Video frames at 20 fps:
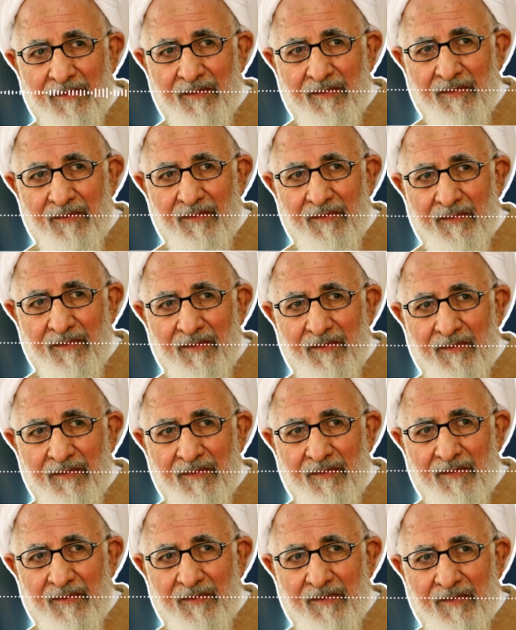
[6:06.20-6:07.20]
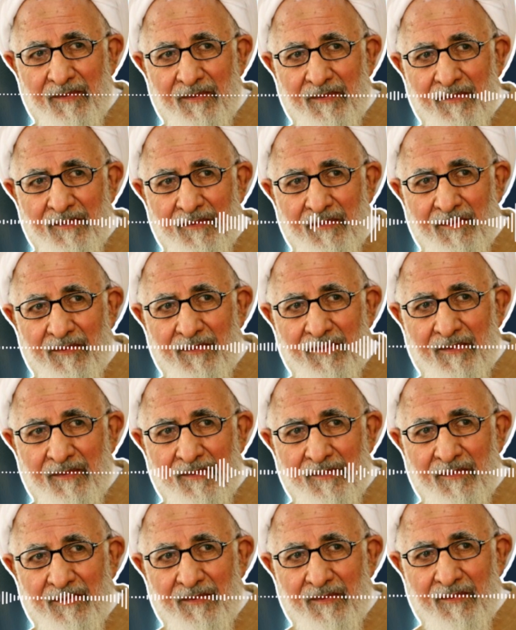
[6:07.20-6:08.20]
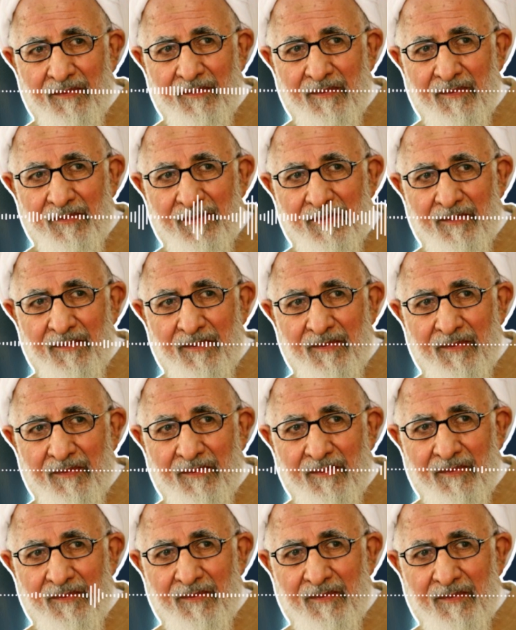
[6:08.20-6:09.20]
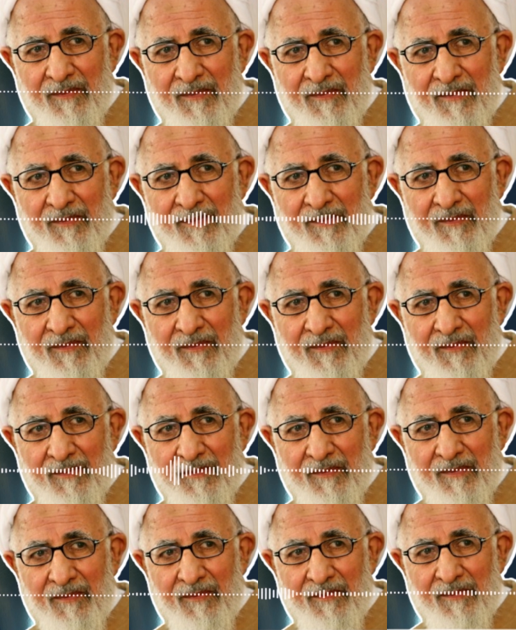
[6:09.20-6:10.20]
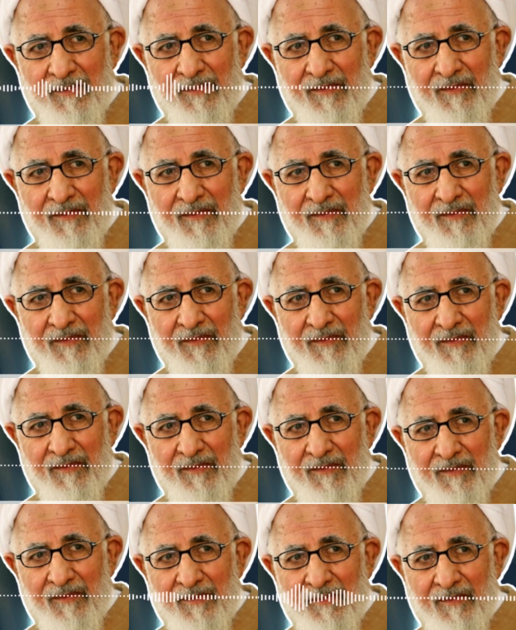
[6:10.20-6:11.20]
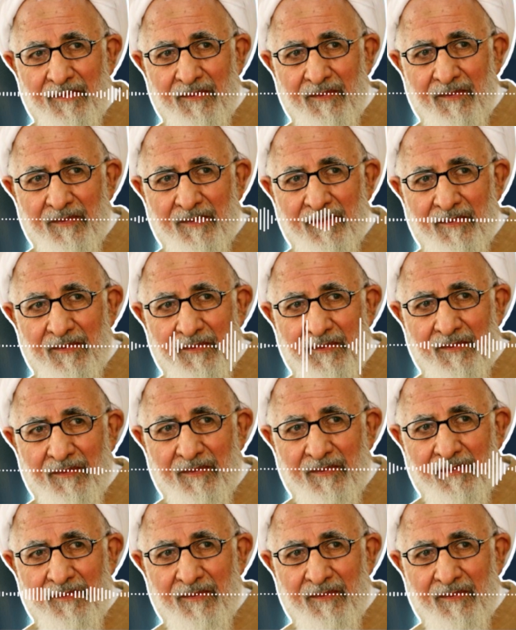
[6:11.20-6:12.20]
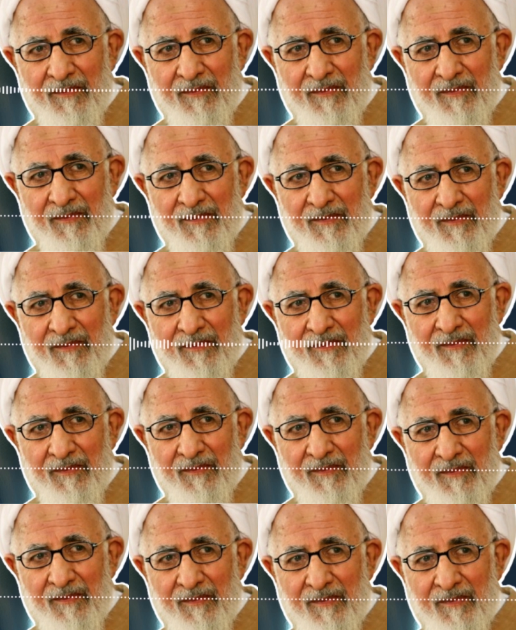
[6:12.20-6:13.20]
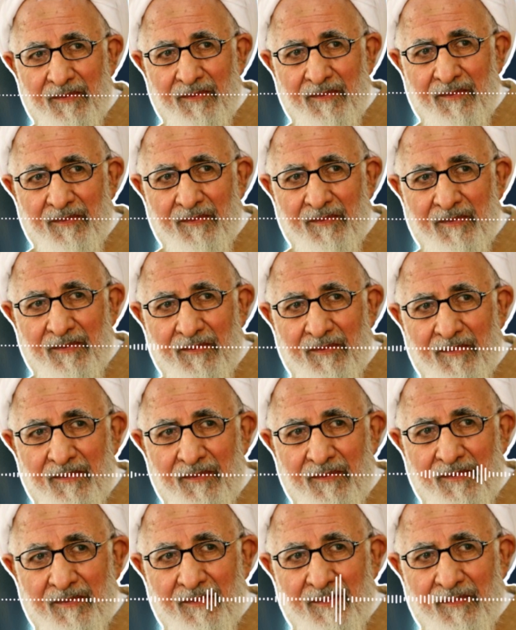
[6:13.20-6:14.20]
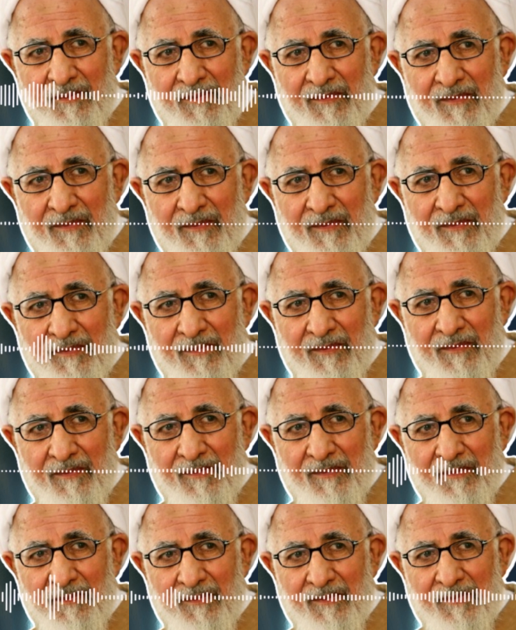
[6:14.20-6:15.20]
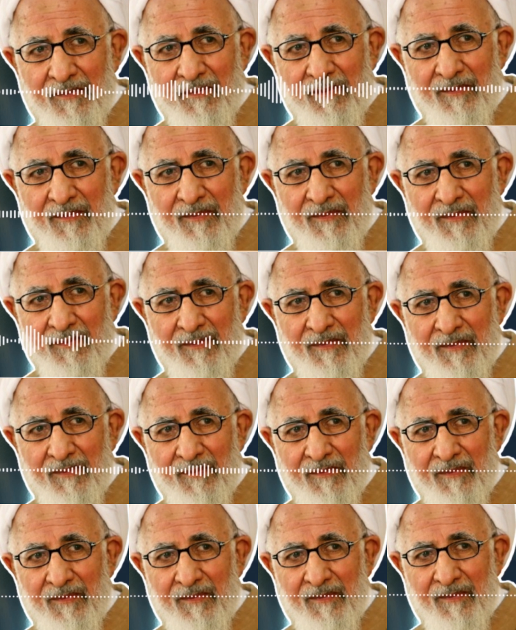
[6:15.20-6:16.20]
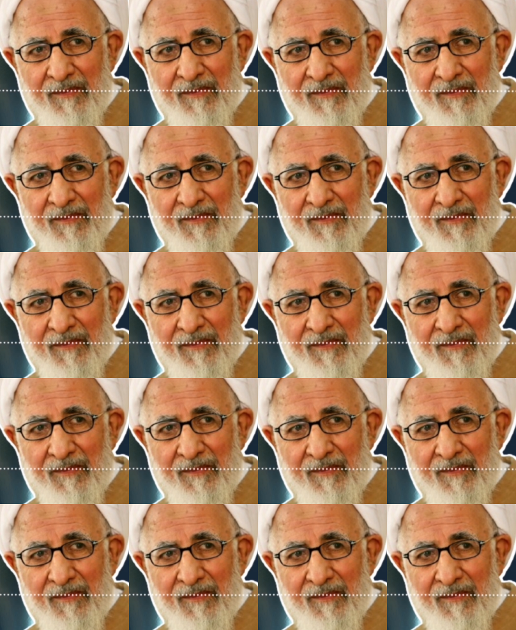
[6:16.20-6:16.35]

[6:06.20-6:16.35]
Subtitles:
it. And then at the end, they don't have any energy to do anything else productive. When they overburden themselves too much. The Prophet says, I don't like that. I don't like that.